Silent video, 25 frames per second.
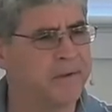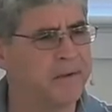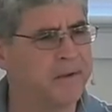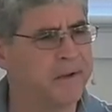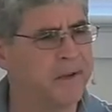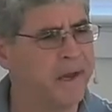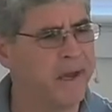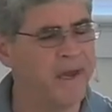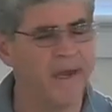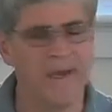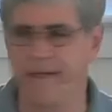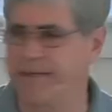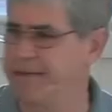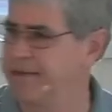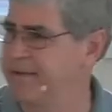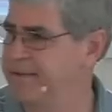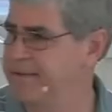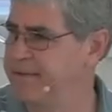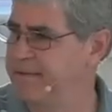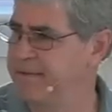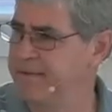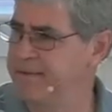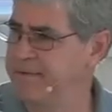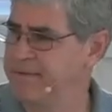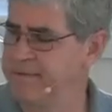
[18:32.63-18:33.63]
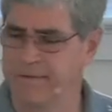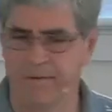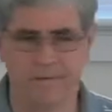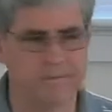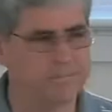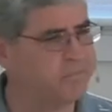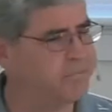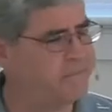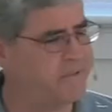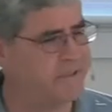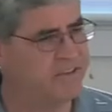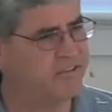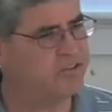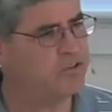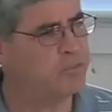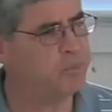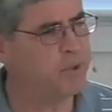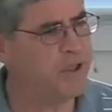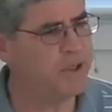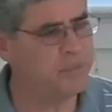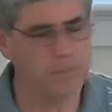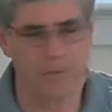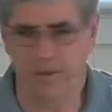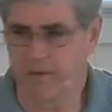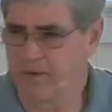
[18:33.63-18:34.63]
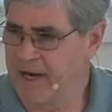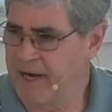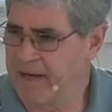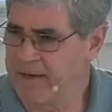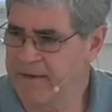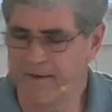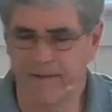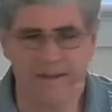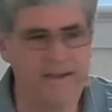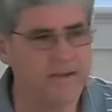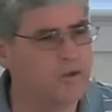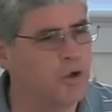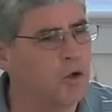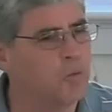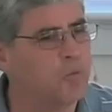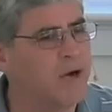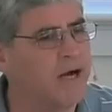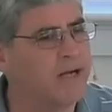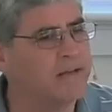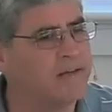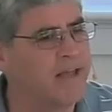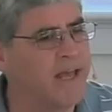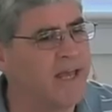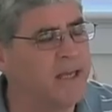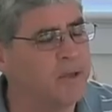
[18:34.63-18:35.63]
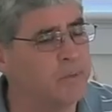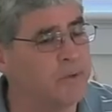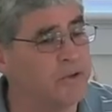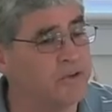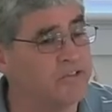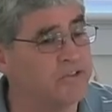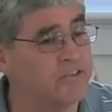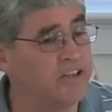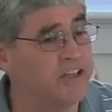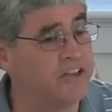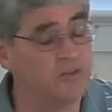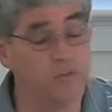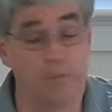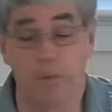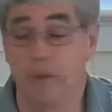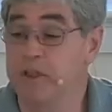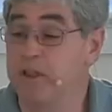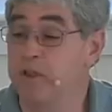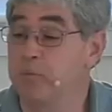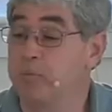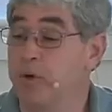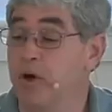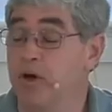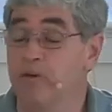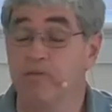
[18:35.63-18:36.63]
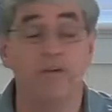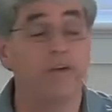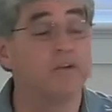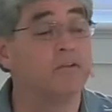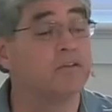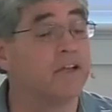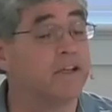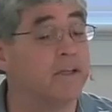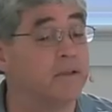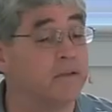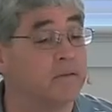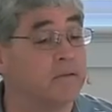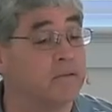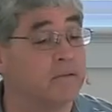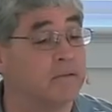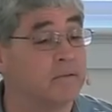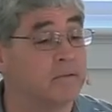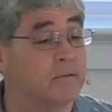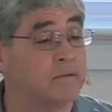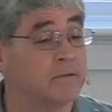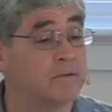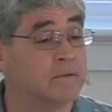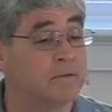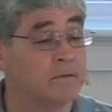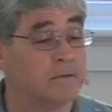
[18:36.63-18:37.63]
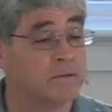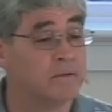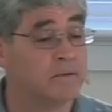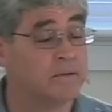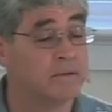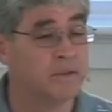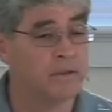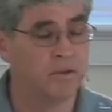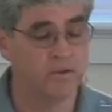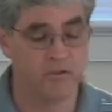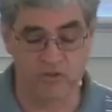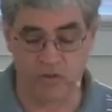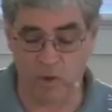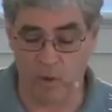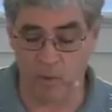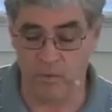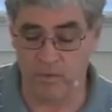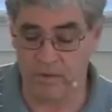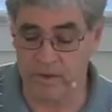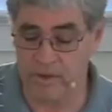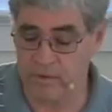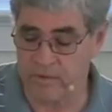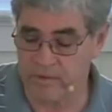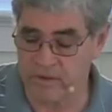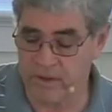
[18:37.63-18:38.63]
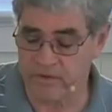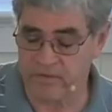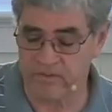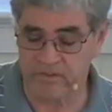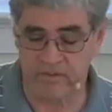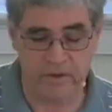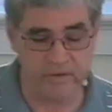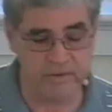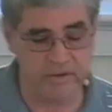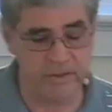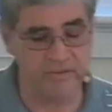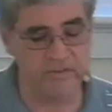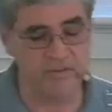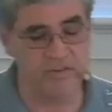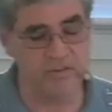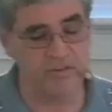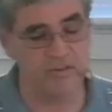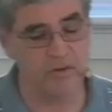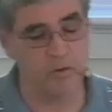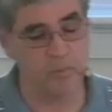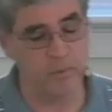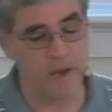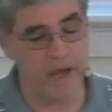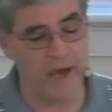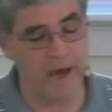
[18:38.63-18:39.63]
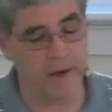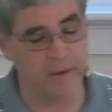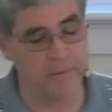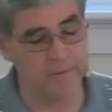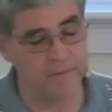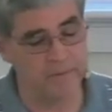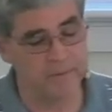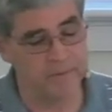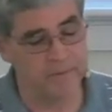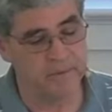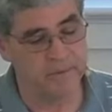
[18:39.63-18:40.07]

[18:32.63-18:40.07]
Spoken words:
hey, these people, how do they know my language? They speak it perfectly. So this is about